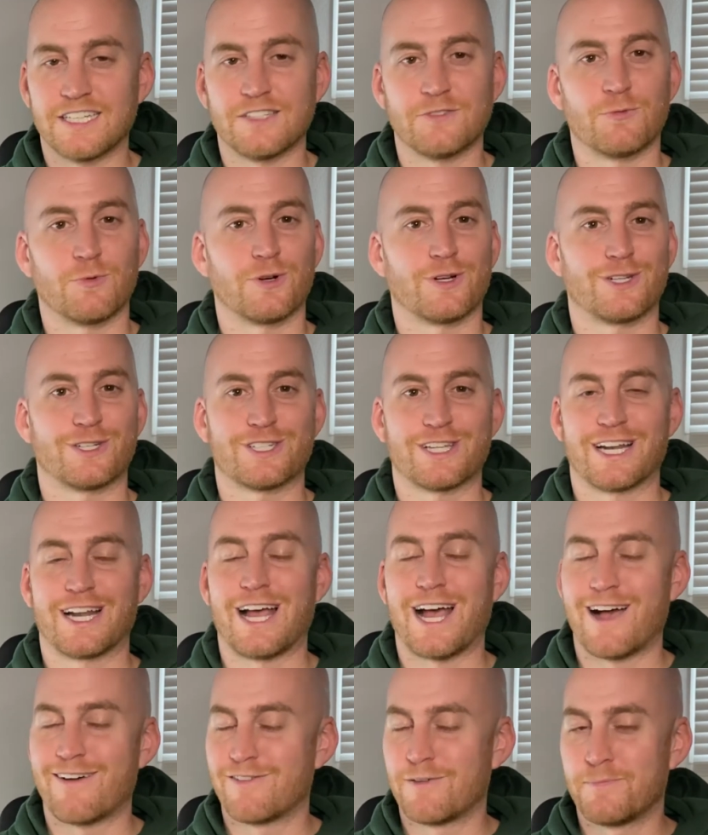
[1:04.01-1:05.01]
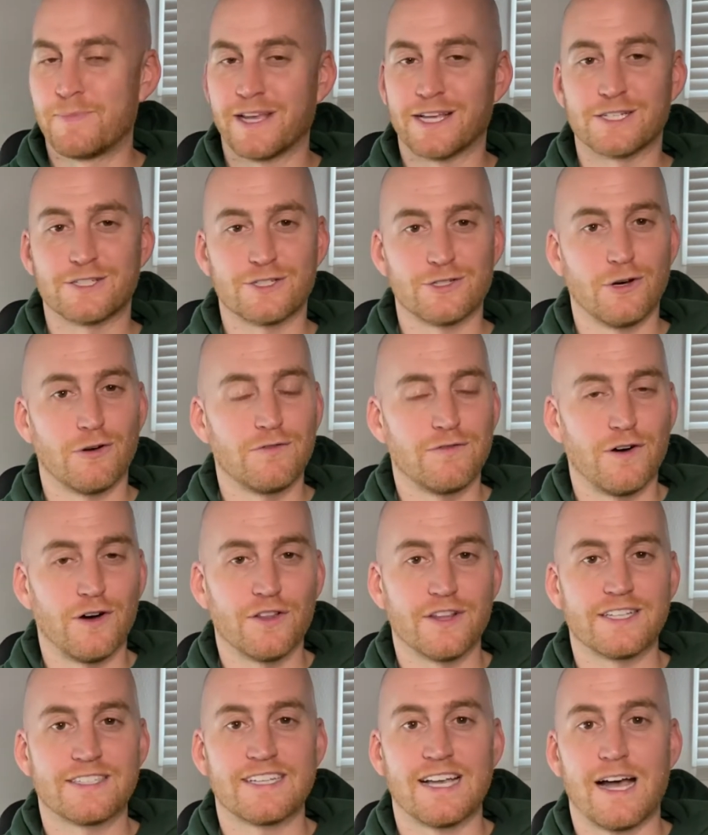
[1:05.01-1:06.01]
We're just going to have a big snowfall
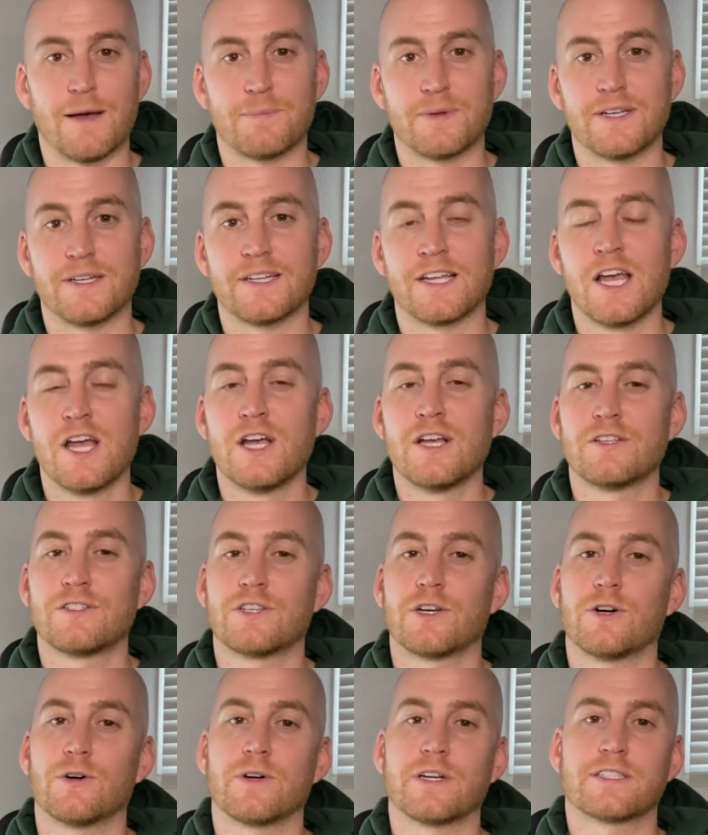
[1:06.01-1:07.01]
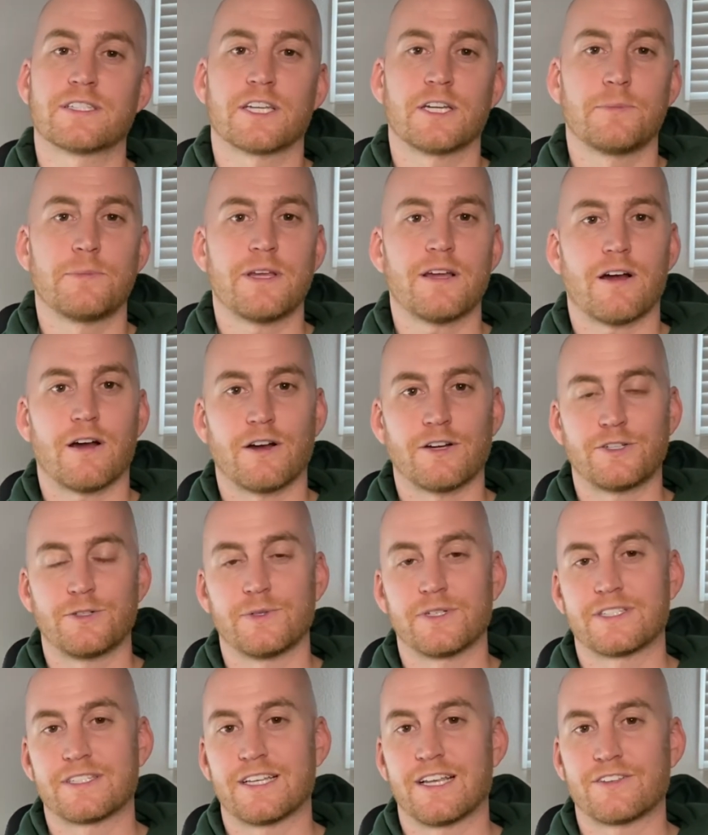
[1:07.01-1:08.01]
that's happened, so it's going to be hard to
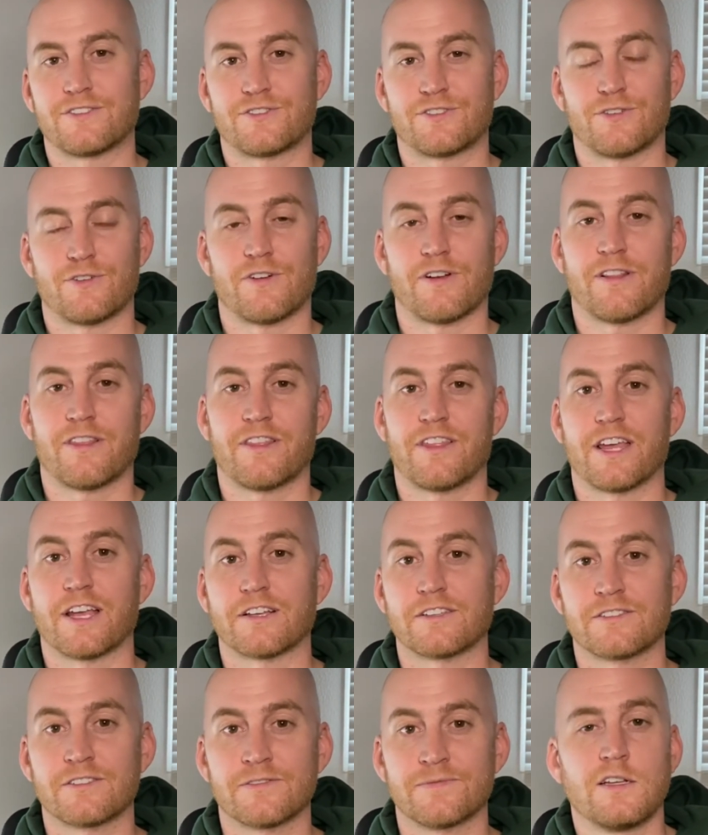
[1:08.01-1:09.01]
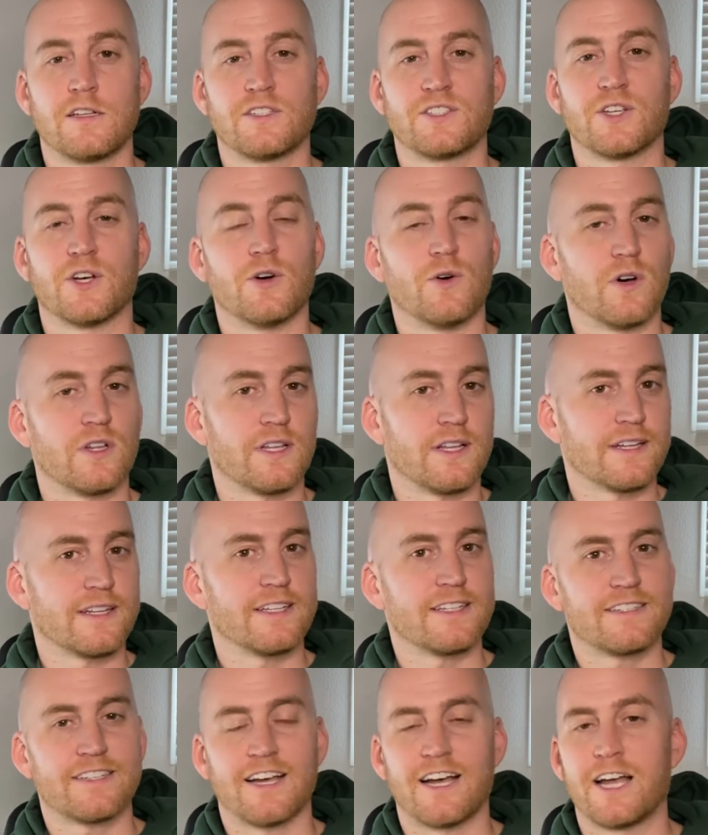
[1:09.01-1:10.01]
assess certain things. So a lot of
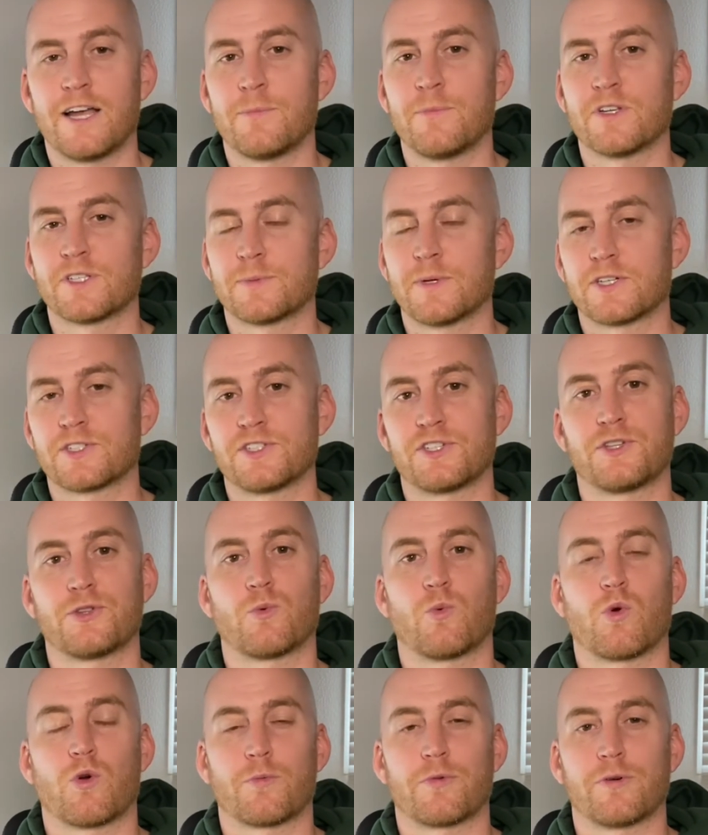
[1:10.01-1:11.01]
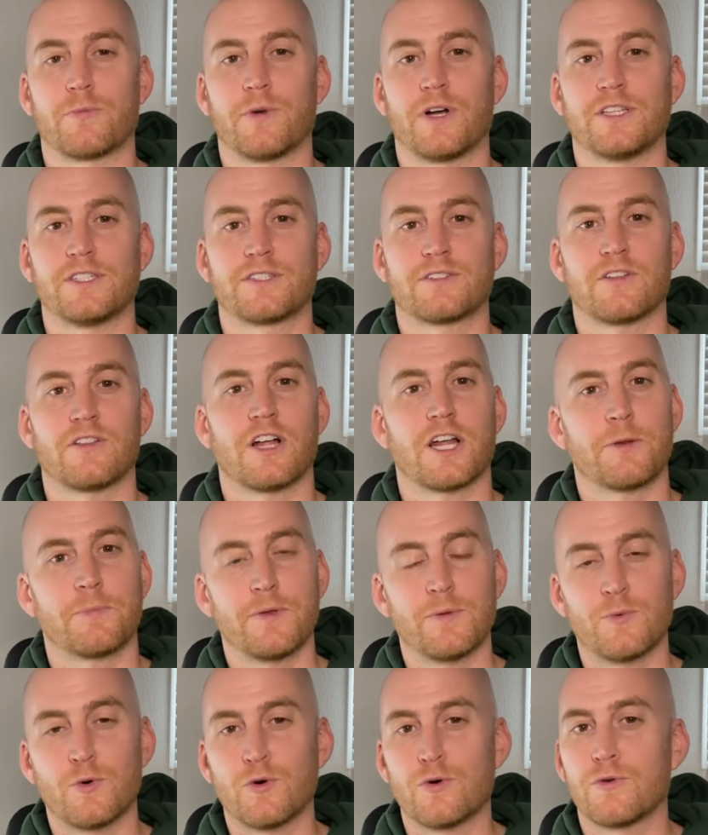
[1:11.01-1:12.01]
the time, especially in the warmer months, a lot of
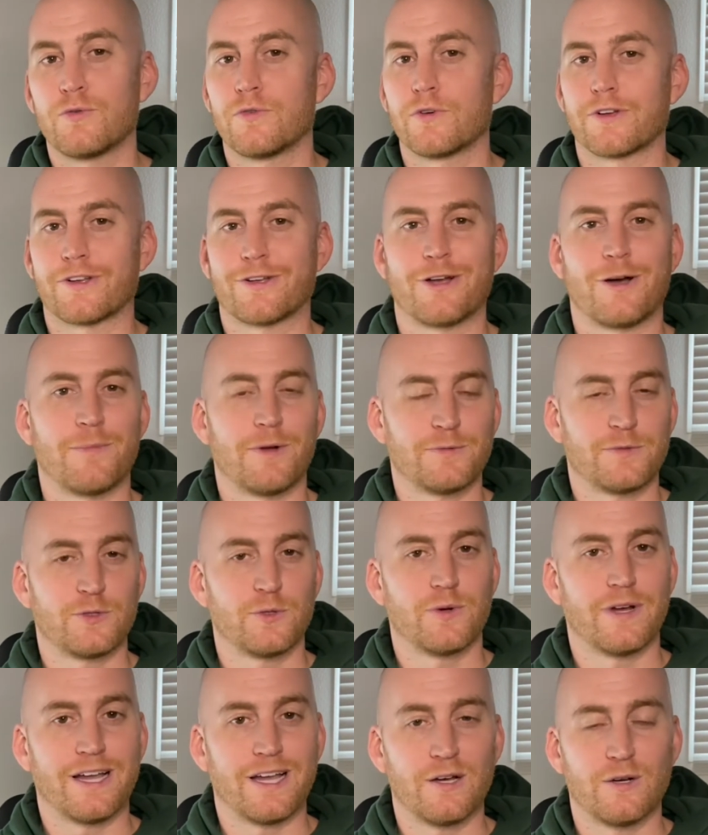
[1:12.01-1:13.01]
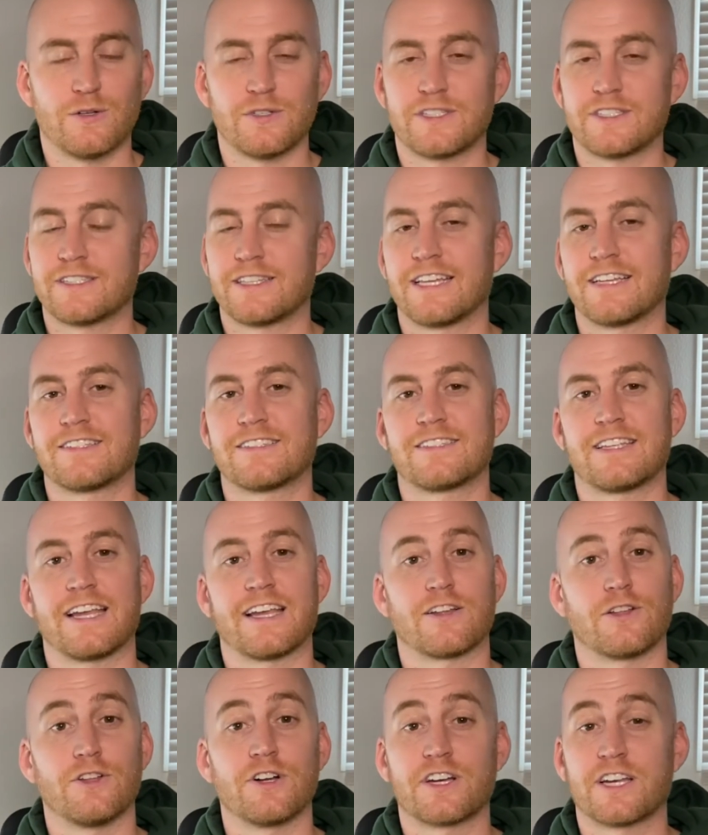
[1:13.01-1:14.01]
people come up to a house, they take
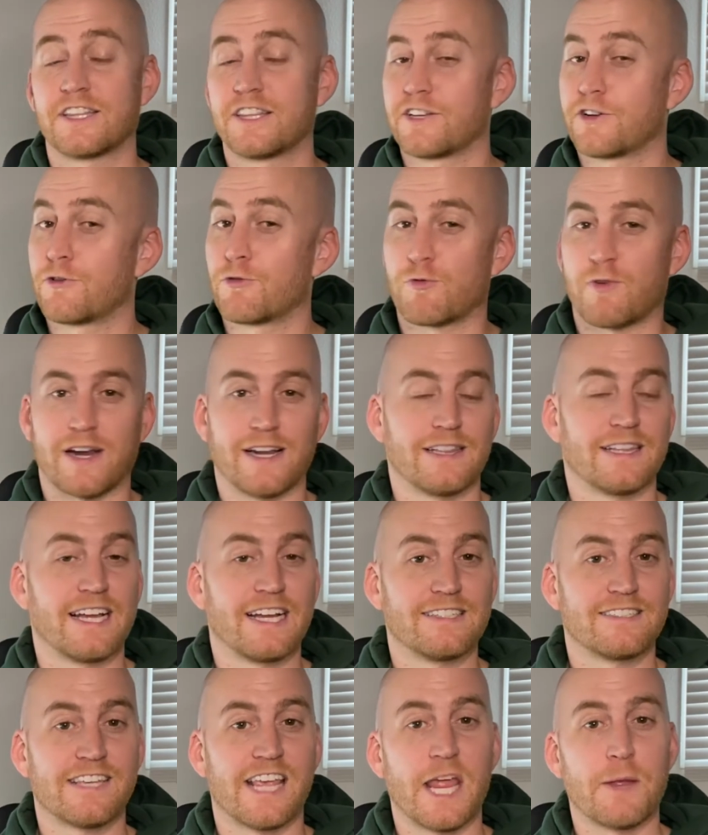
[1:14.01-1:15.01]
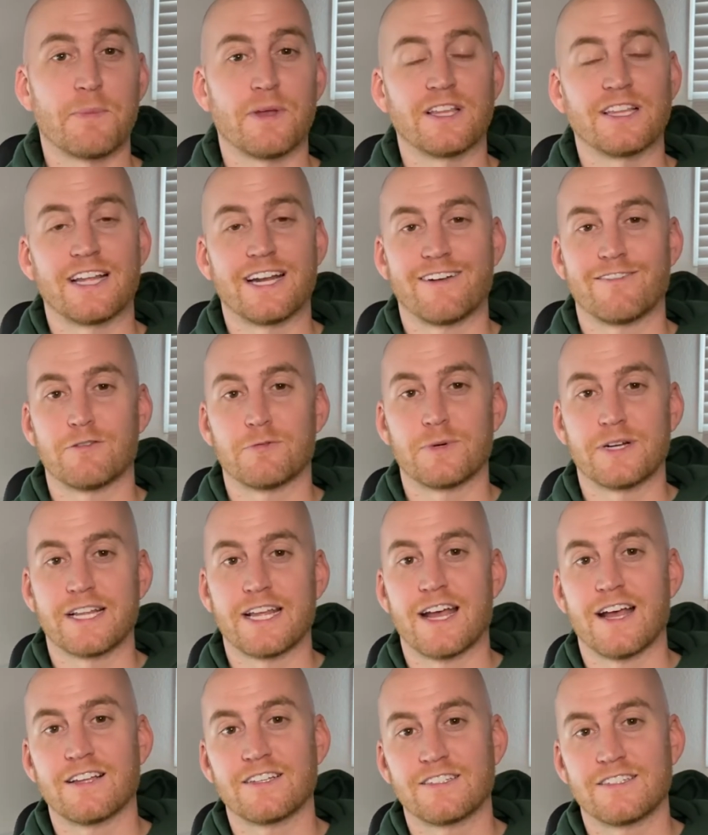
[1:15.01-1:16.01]
a look at the great landscaping that everybody
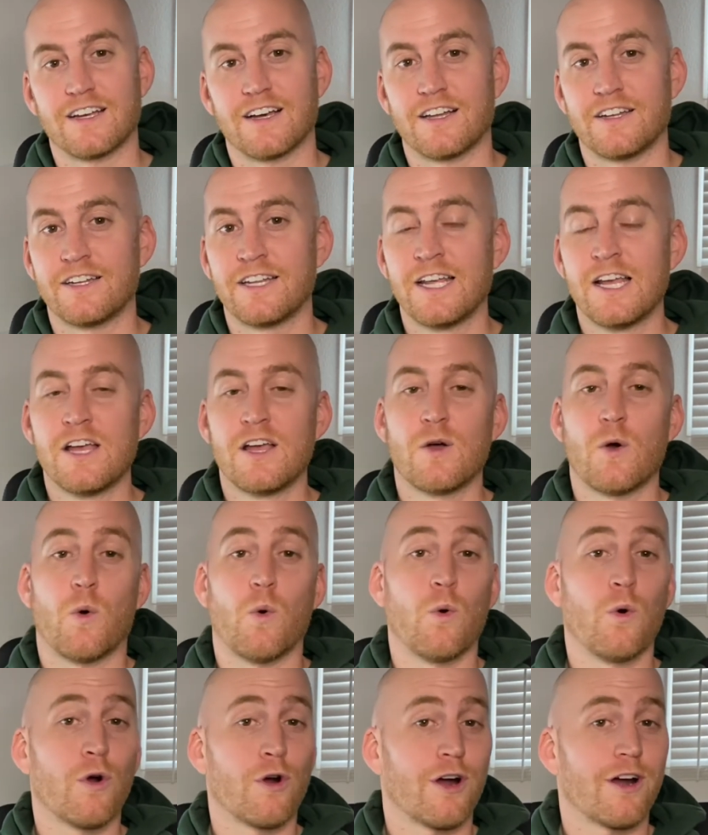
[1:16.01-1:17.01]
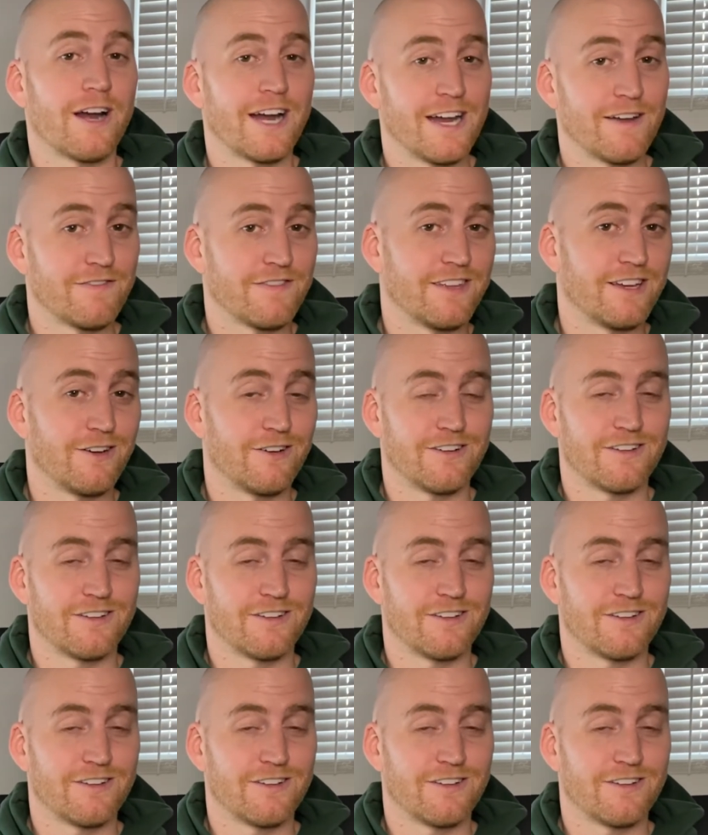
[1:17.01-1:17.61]
has done, or if the